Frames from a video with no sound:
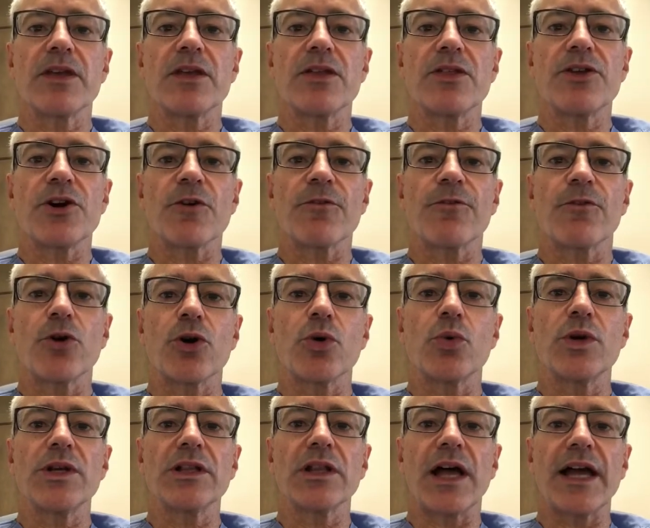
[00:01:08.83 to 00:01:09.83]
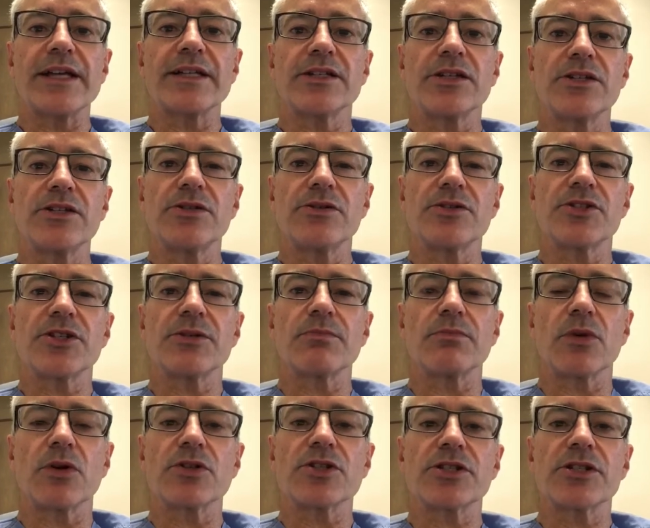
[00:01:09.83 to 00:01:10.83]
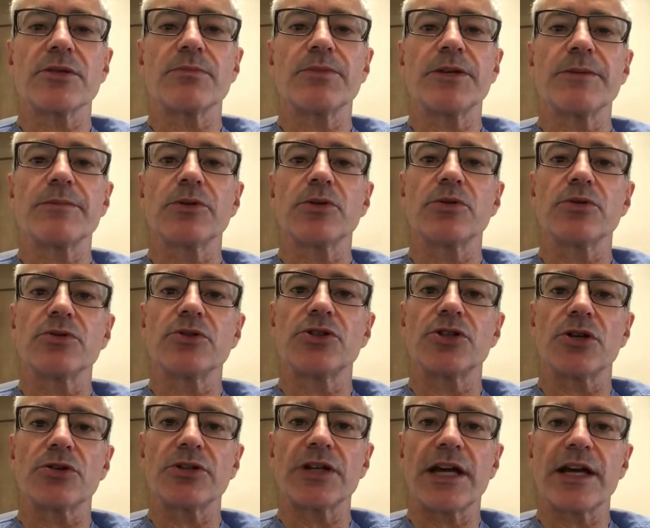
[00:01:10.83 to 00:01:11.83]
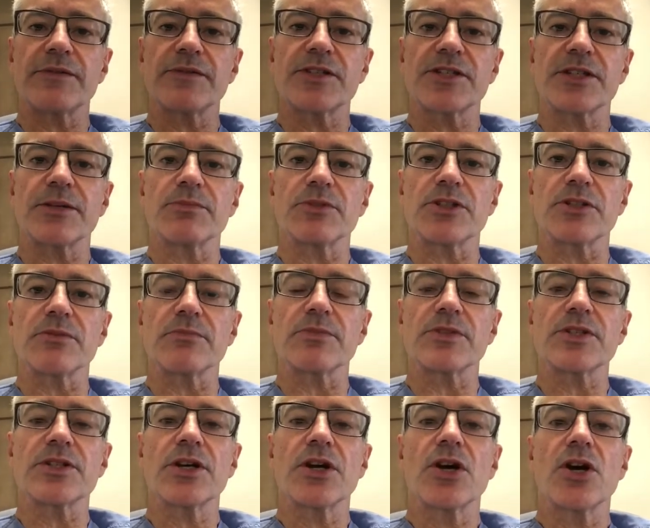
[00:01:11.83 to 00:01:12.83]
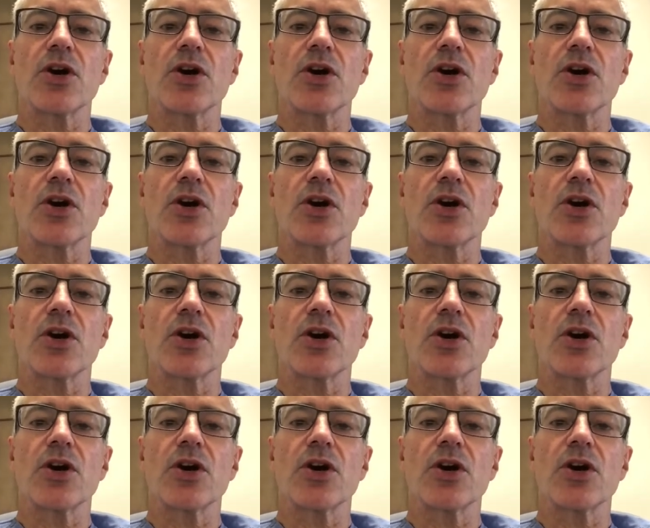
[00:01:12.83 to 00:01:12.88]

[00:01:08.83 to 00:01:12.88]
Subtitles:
Therefore, we like to use it mostly in people who don't have symptoms,